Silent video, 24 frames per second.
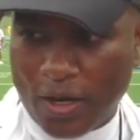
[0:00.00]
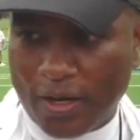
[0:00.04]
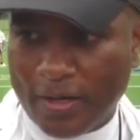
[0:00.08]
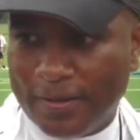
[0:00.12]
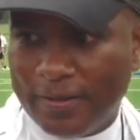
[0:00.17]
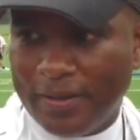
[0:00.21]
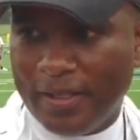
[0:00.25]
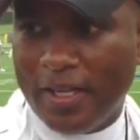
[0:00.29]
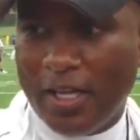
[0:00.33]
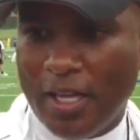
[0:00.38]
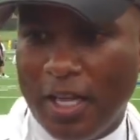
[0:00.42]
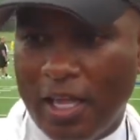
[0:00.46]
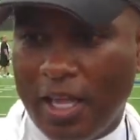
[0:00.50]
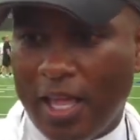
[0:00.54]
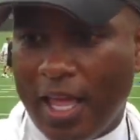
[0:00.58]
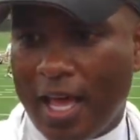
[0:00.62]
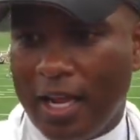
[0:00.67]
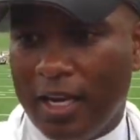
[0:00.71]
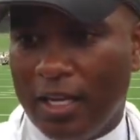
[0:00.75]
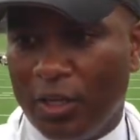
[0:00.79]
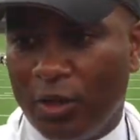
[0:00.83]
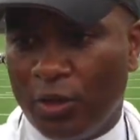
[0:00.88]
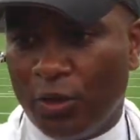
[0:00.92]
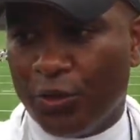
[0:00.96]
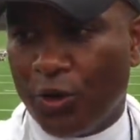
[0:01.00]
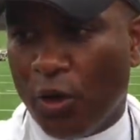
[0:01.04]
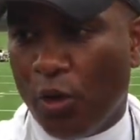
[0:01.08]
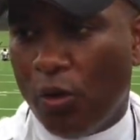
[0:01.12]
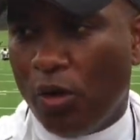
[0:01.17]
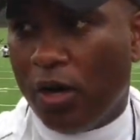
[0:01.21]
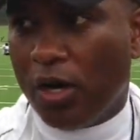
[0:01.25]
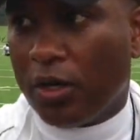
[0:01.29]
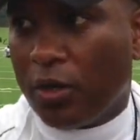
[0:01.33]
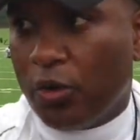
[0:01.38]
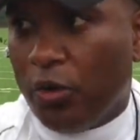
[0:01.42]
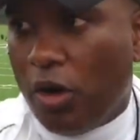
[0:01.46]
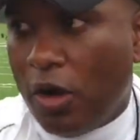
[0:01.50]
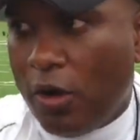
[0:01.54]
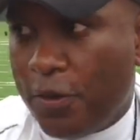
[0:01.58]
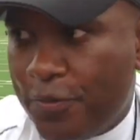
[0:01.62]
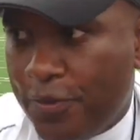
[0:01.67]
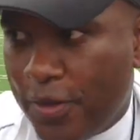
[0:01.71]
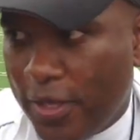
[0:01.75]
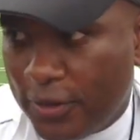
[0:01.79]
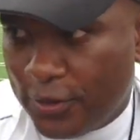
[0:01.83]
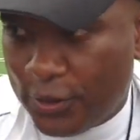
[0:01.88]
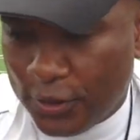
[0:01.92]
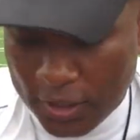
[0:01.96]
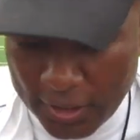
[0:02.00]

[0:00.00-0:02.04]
Had a little no huddle offense